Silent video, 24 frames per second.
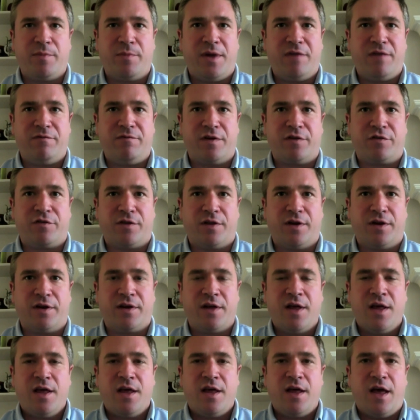remain vigilant
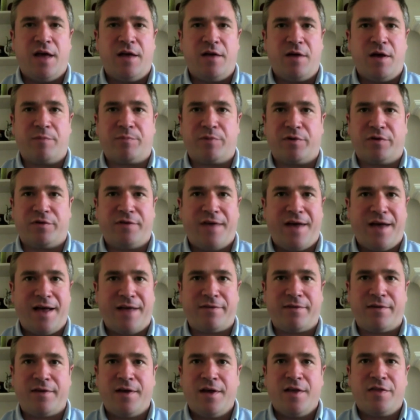and, and
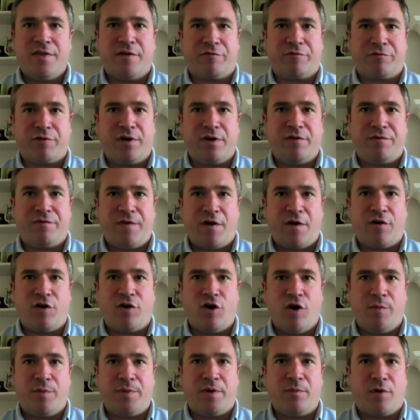protect the free, fair, and
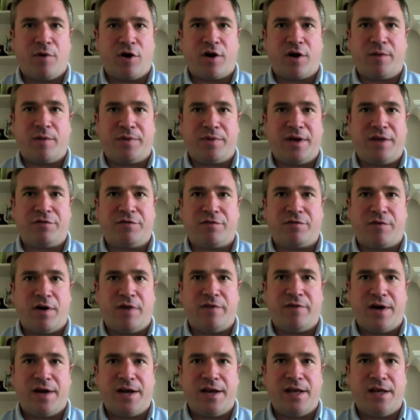open marketplace
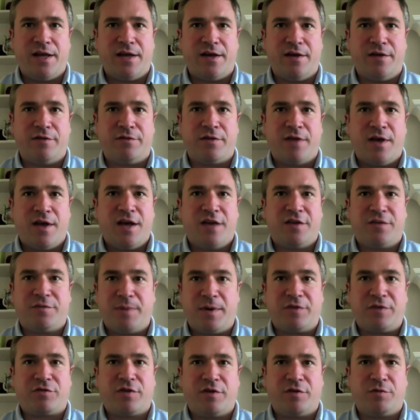of ideas,
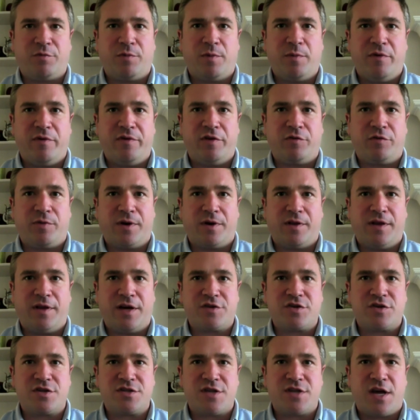especially as we move into an
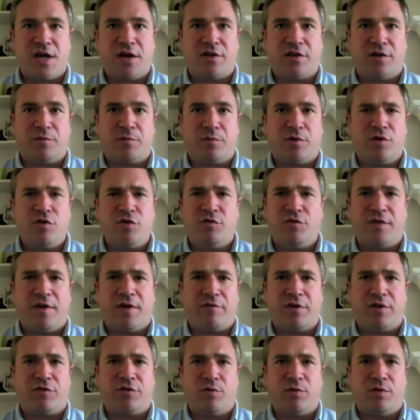election cycle. And we'll use
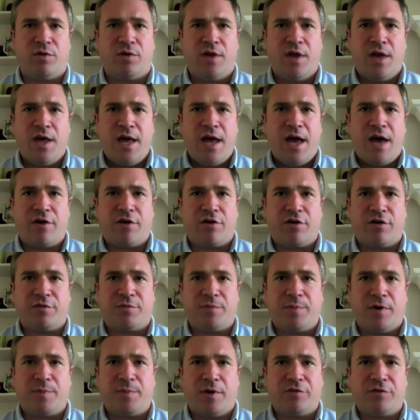every tool at our
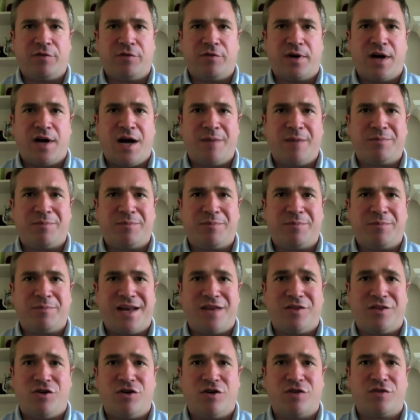disposal to accomplish
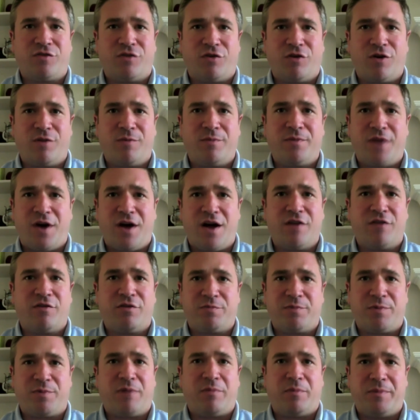that. Long term, Congress
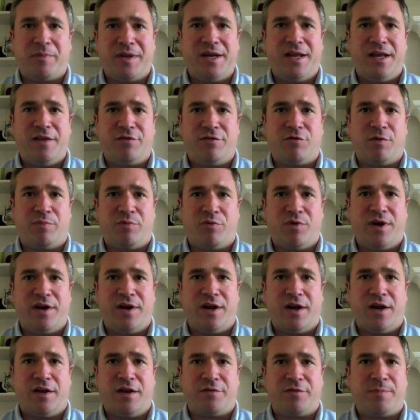probably needs to
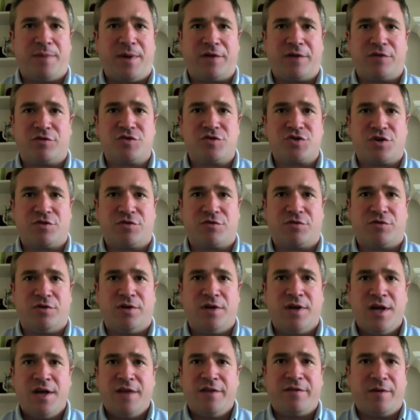appoint an inspector
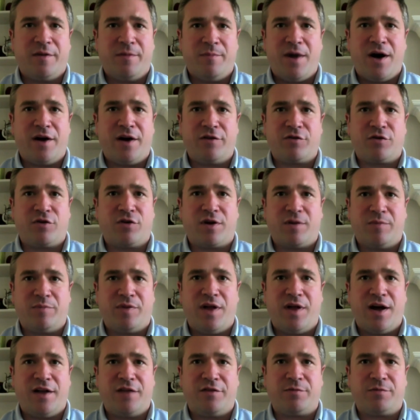general to monitor
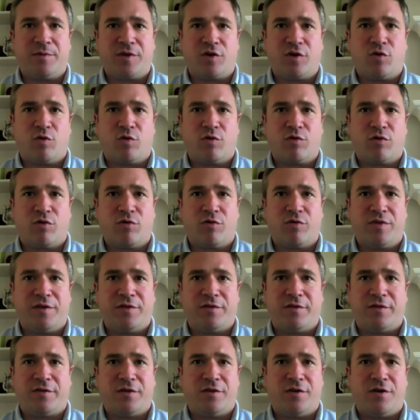compliance with the court order.
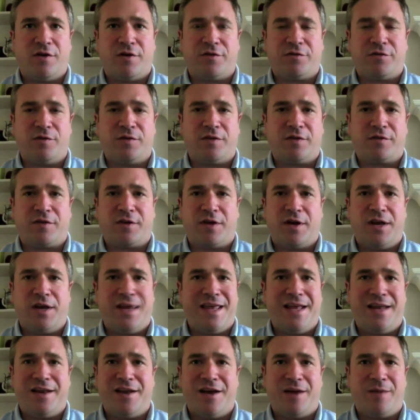This is a lawsuit that's going to
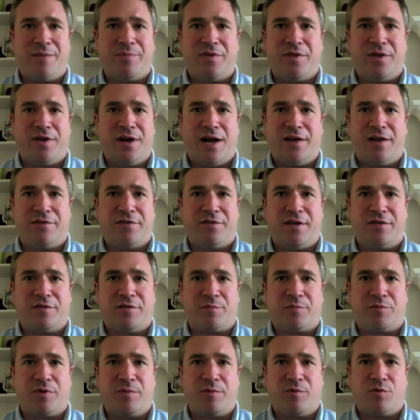end up in the United States
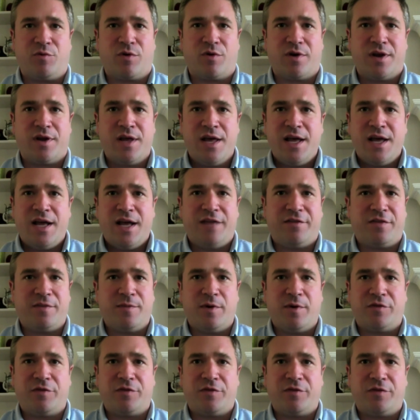Supreme Court. It's the
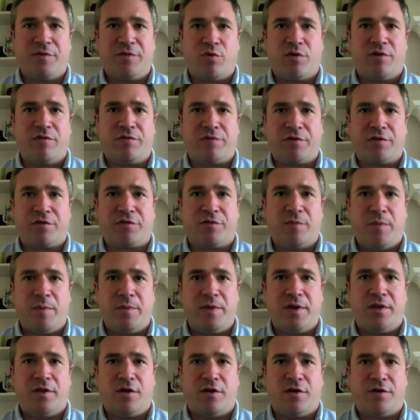most important First
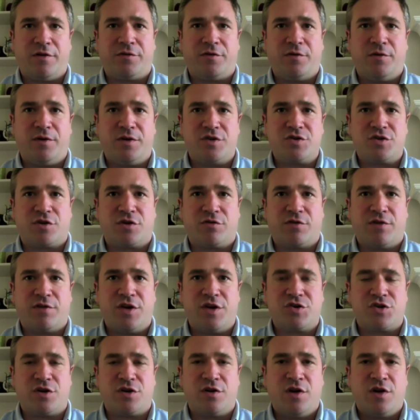Amendment lawsuit in a
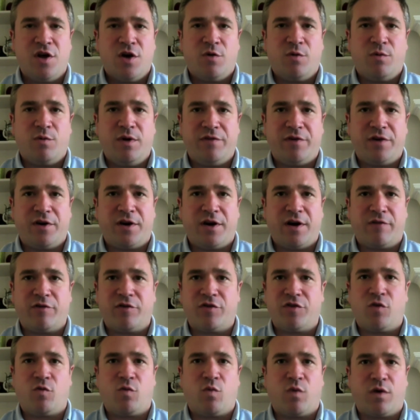generation. We've
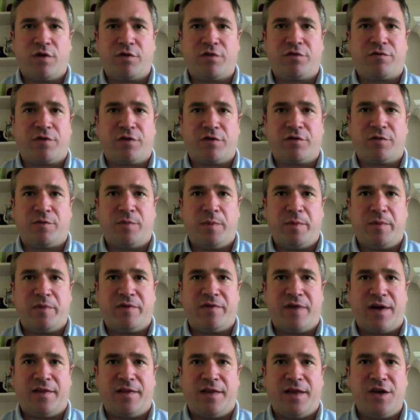uncovered the worst First Amendment
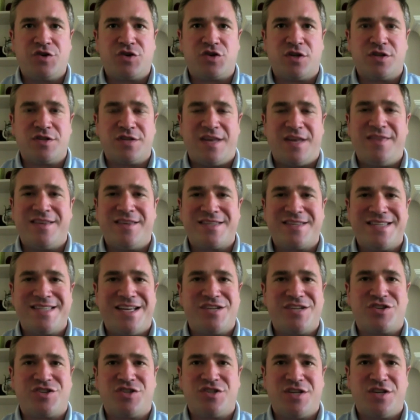violations in this
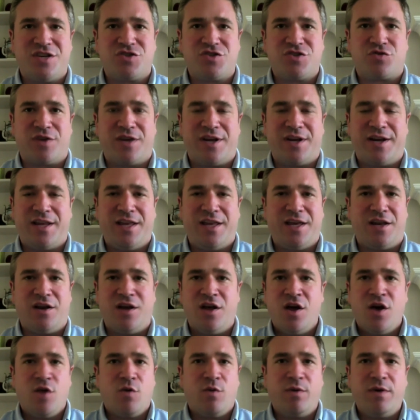nation's history. And again,
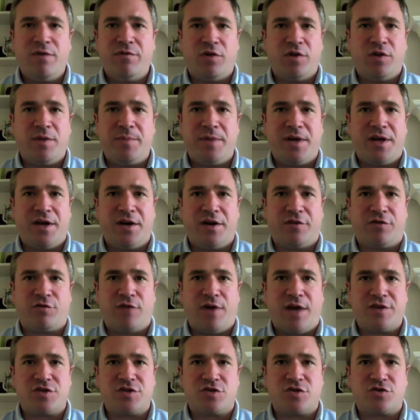we've only begun to
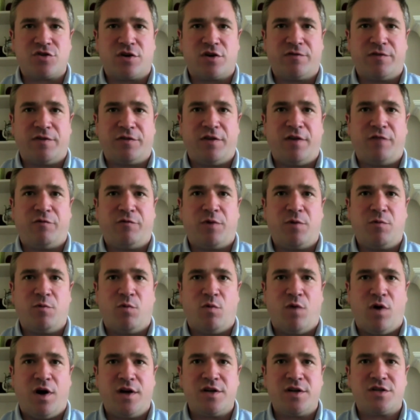scratch the surface. If we
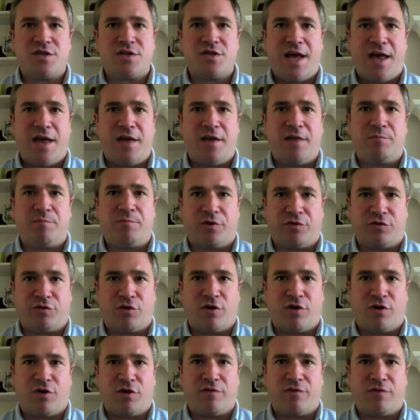want to
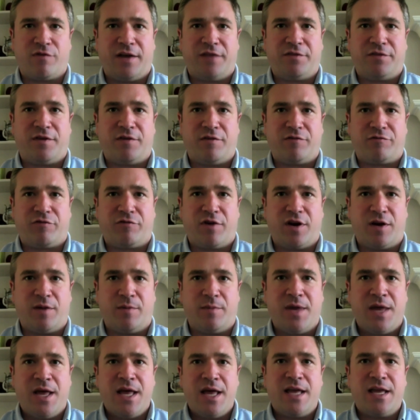preserve our legacy of
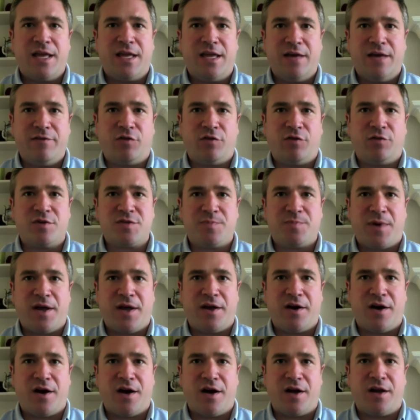freedom given to us by
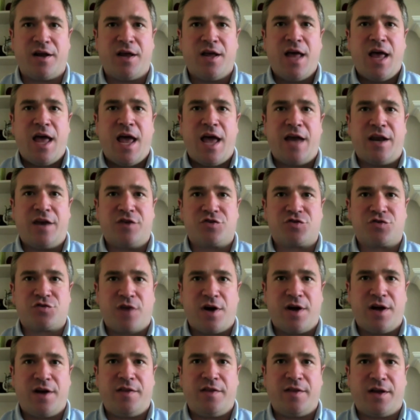God and
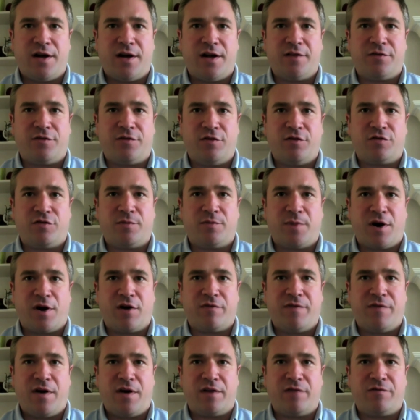enshrined in the Constitution by
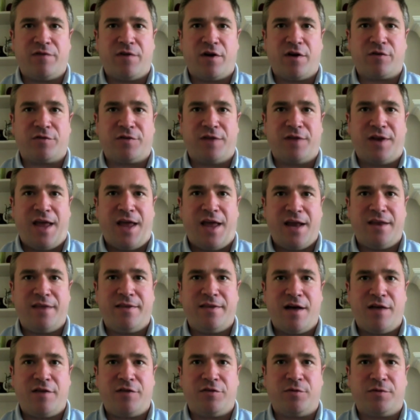our founding fathers and handed
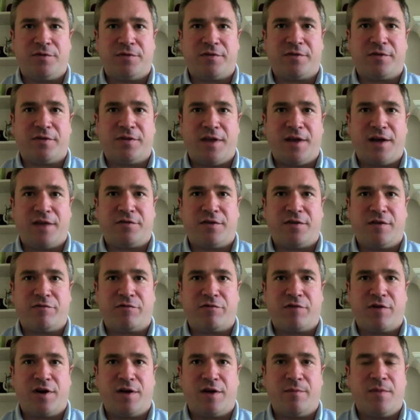down to us as a legacy of
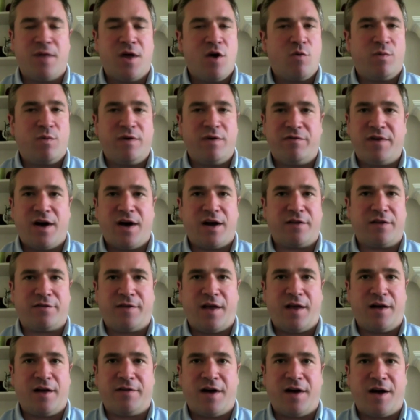freedom. We've got to
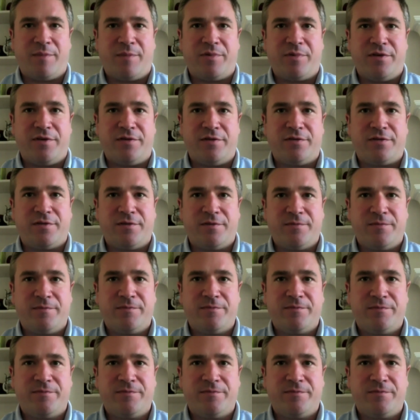stay on top of this.